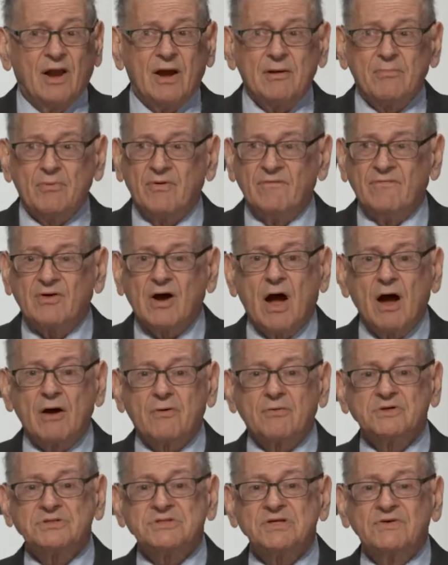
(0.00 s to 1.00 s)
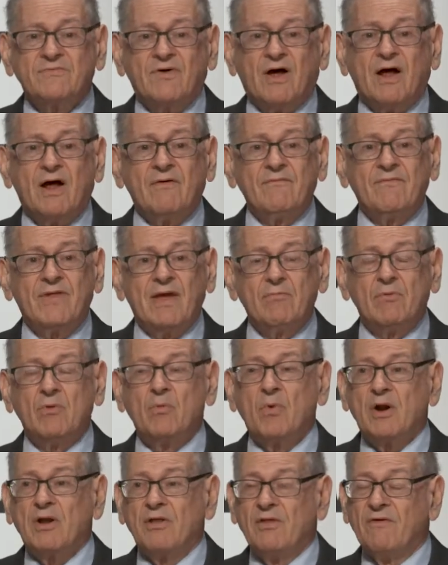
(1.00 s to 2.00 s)
Library of Congress involved. They were
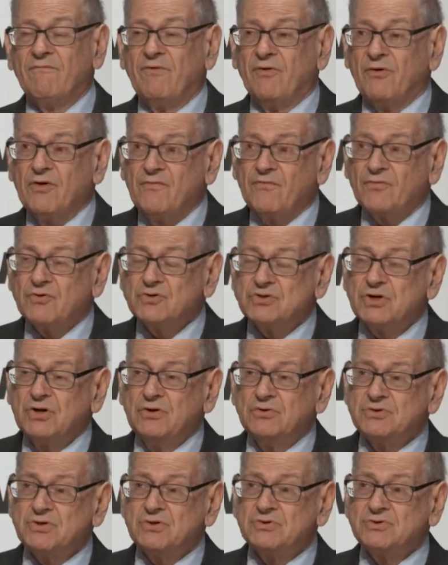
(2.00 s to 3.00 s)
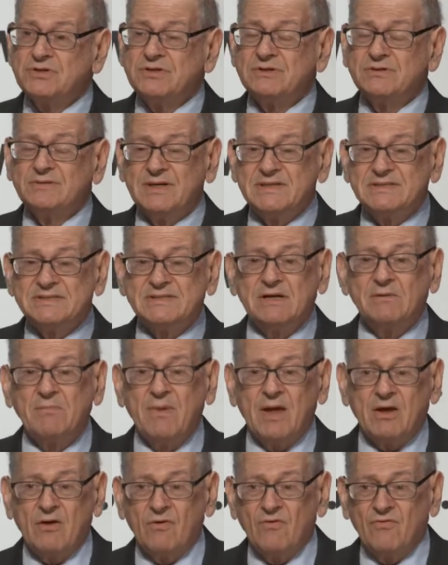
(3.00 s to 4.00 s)
one of the very first users. They still
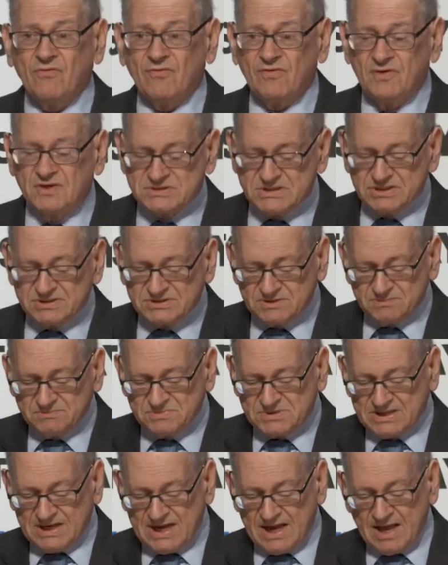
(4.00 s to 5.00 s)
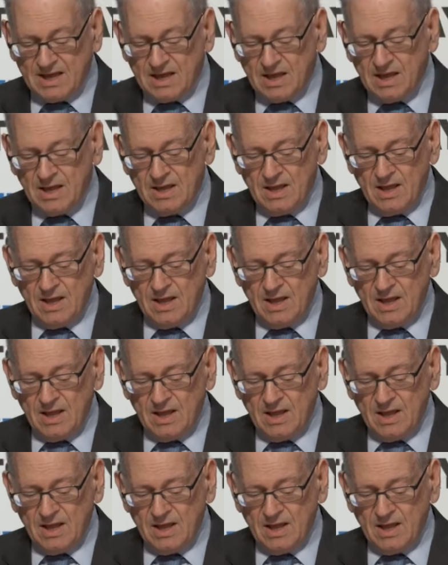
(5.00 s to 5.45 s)
make use of this system today.